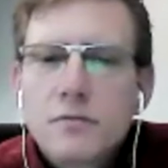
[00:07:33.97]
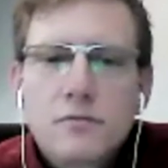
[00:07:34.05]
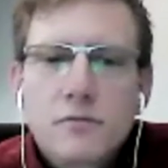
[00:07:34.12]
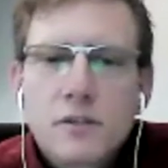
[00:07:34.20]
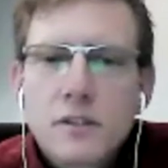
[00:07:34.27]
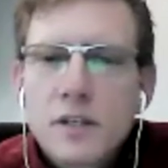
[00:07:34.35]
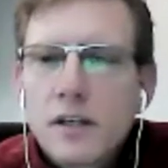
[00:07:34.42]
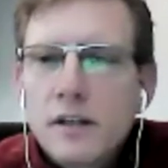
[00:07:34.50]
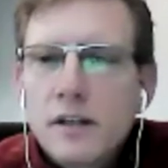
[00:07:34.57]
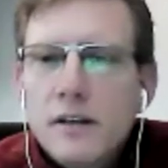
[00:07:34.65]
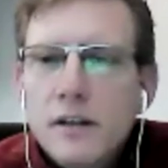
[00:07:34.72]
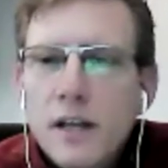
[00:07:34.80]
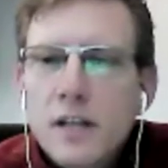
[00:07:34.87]
was on
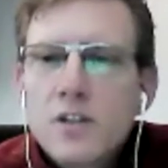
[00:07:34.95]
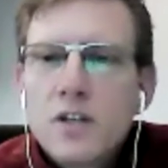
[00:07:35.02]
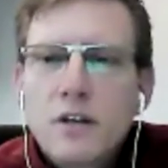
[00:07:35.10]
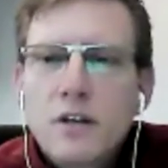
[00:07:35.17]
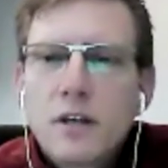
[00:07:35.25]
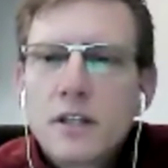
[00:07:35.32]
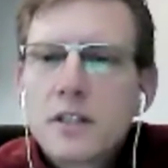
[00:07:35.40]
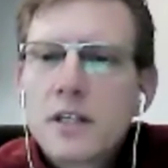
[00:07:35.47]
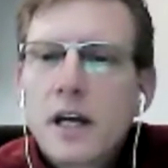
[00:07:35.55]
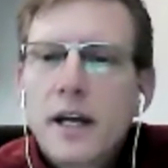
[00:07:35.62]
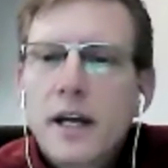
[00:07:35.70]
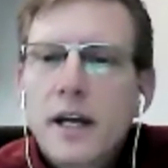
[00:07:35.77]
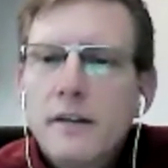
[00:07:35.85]
the engineering side